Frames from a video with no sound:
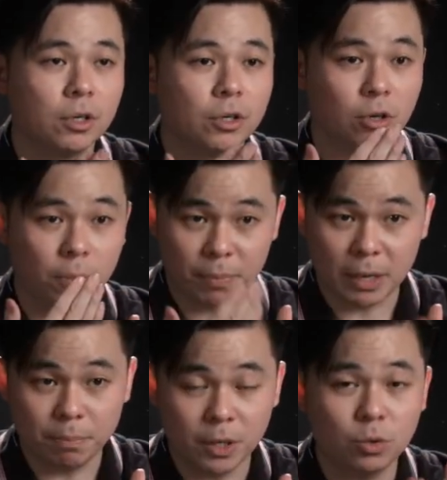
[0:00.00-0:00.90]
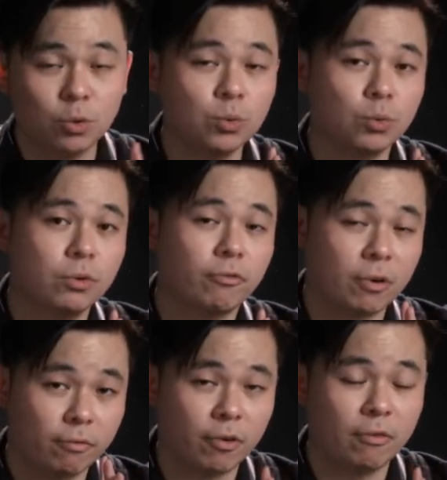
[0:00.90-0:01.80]
your paper 2
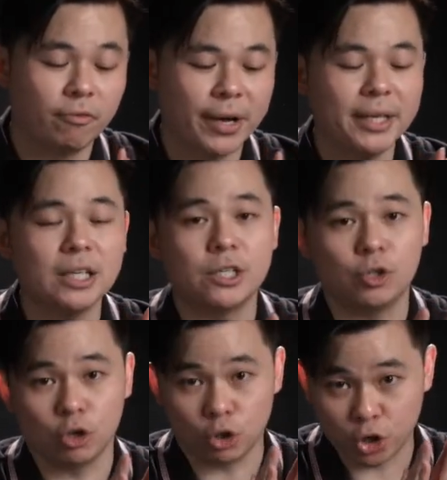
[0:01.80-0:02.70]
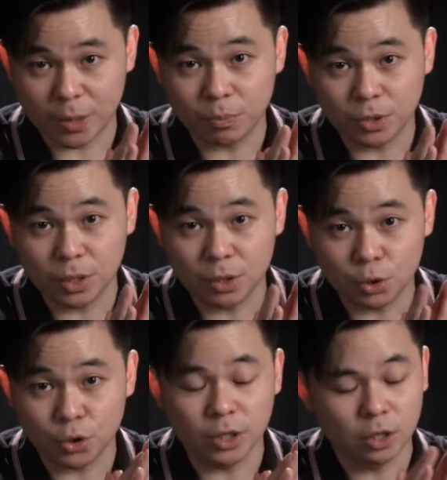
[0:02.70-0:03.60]
from Form 5 is your chapter
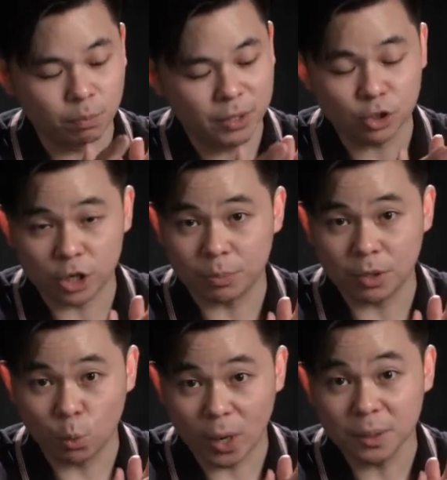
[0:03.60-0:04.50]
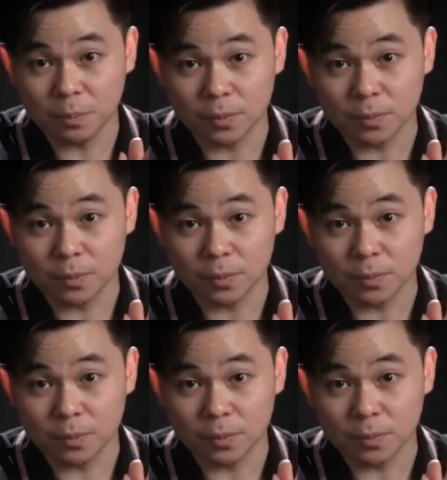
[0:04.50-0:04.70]
3. Means chapter 1,